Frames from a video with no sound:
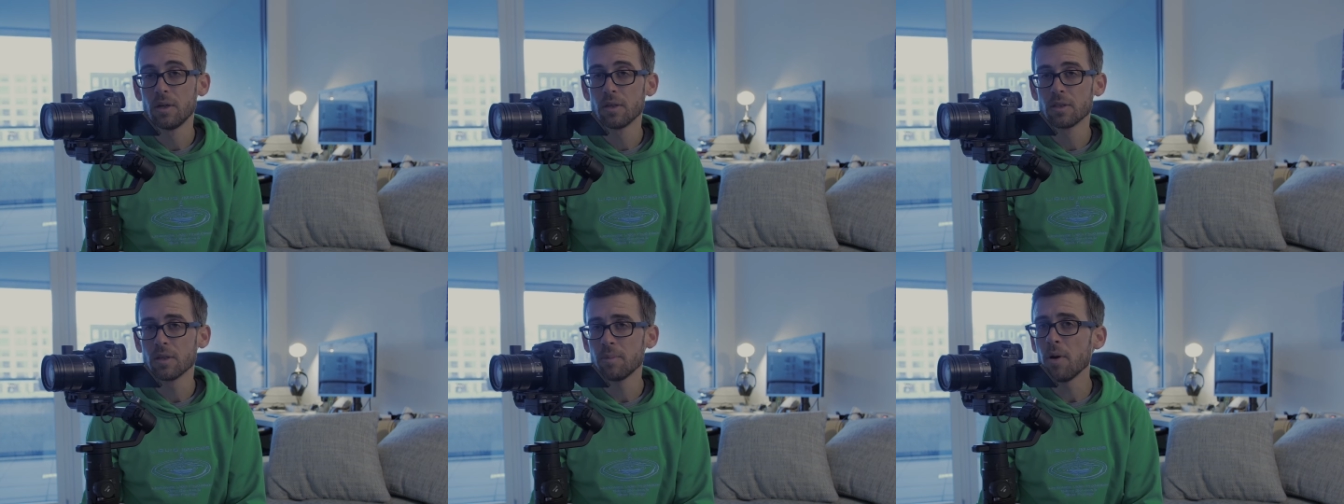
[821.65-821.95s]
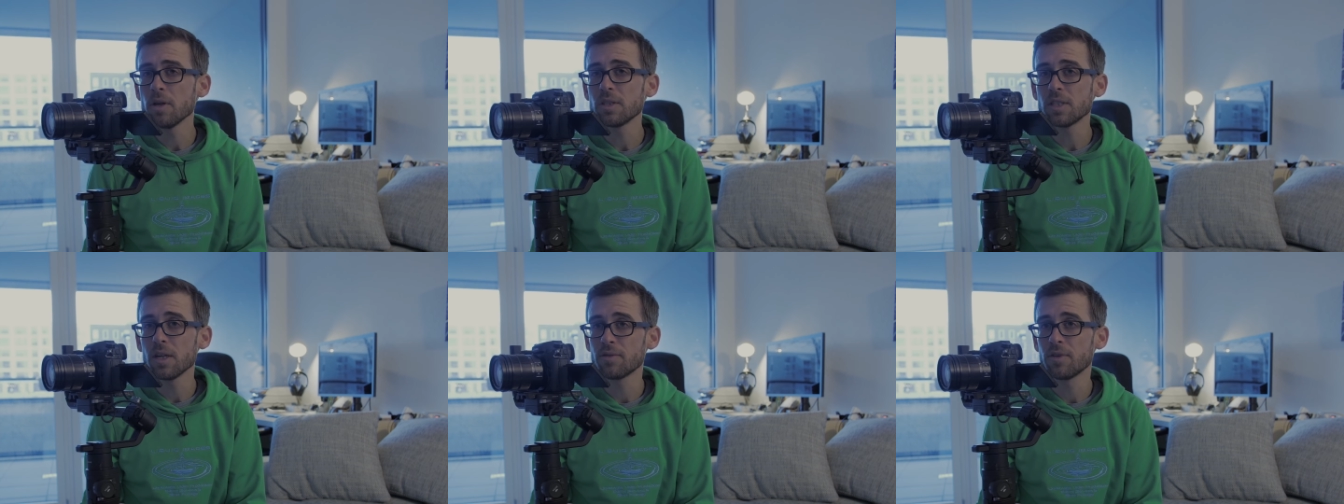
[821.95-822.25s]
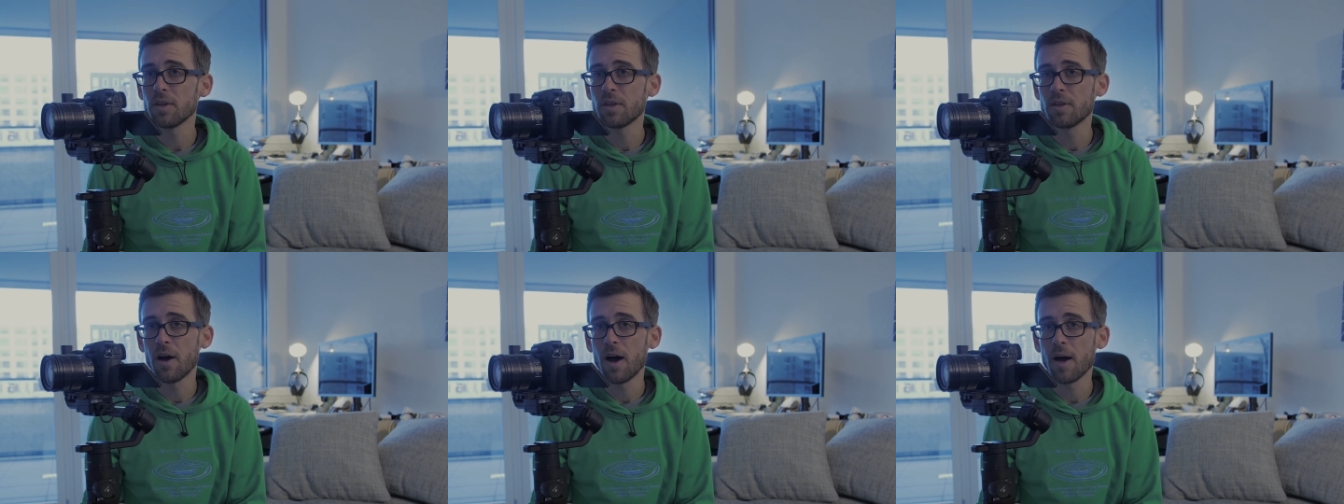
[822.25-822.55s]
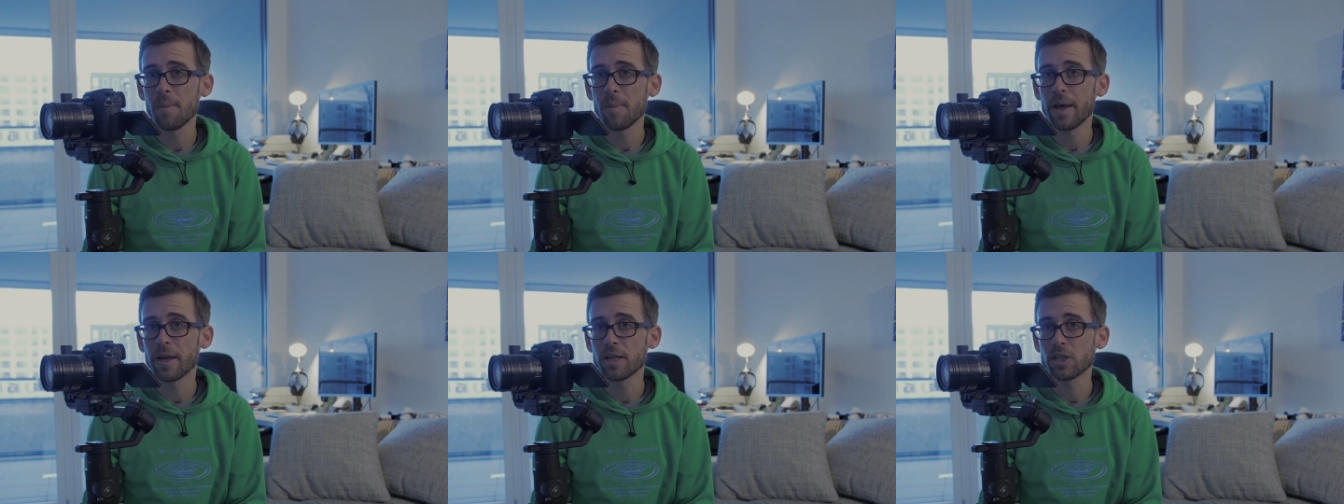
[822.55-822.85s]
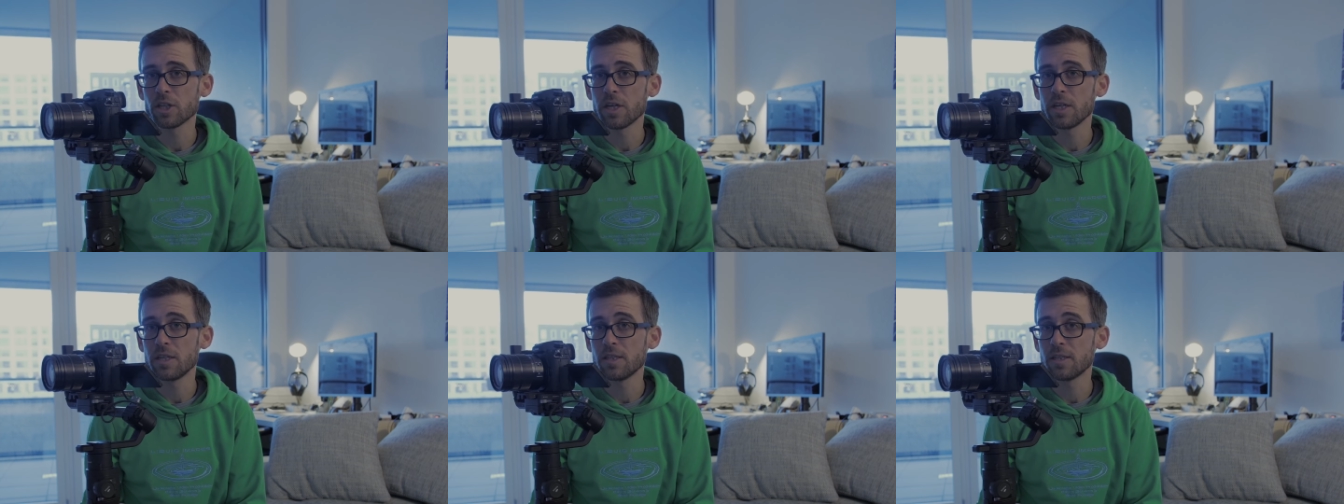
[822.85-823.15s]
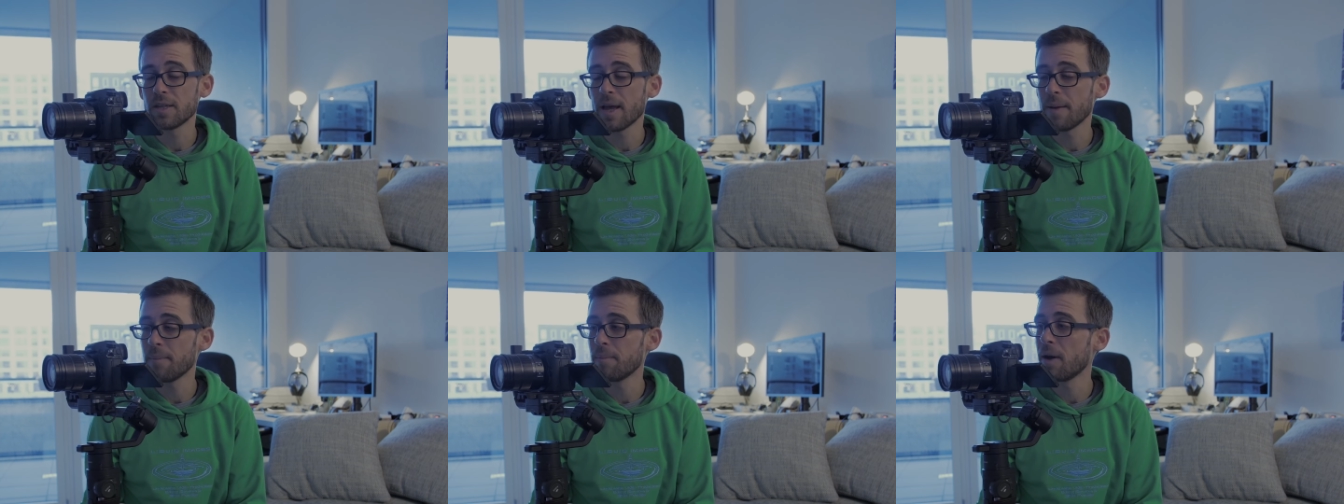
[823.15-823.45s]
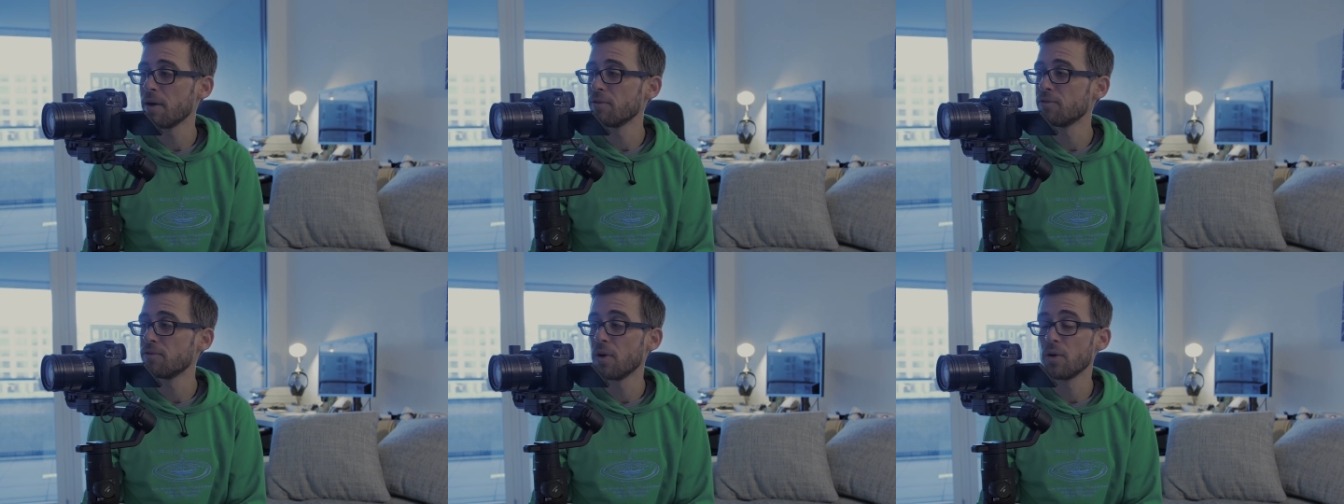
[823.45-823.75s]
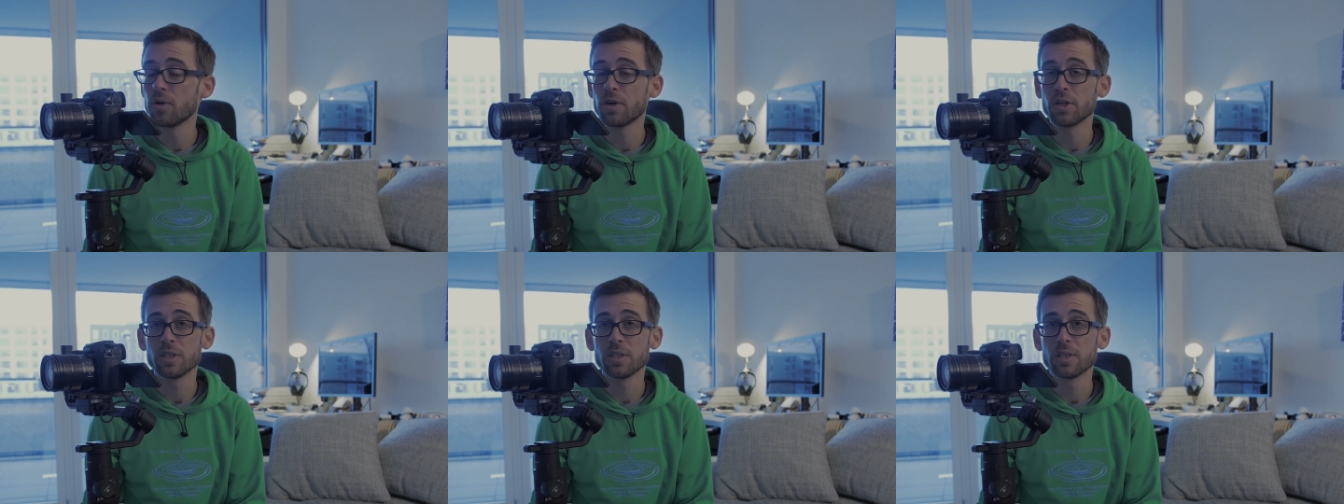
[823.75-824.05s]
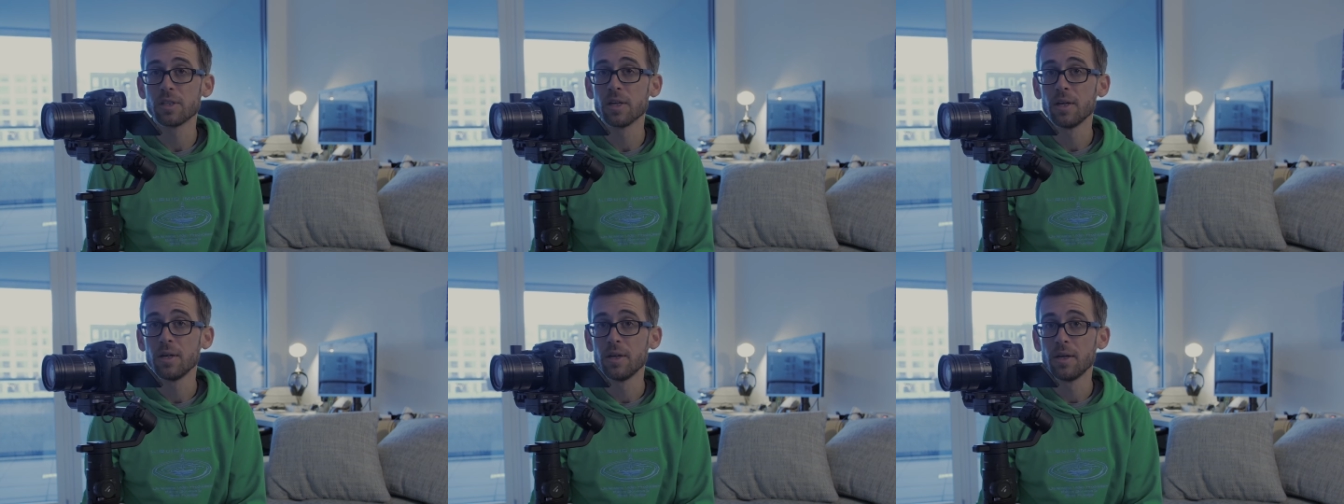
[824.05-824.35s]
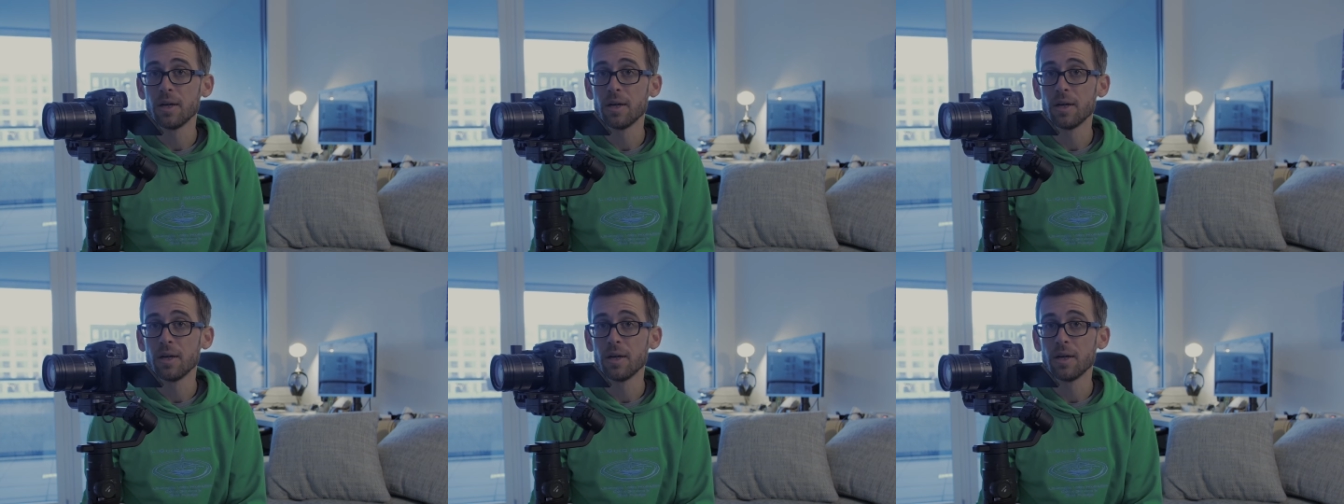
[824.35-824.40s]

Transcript: So most of the time I actually set my focus